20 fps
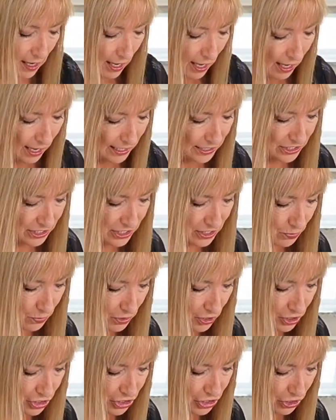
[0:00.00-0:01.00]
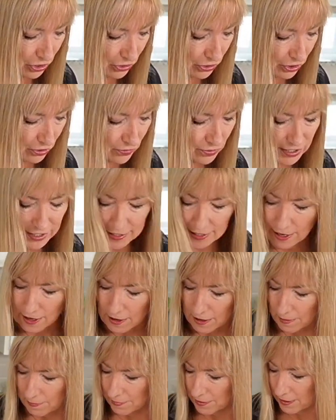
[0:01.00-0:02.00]
I just want to show you
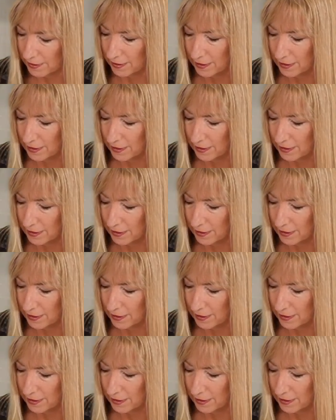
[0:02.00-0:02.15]
some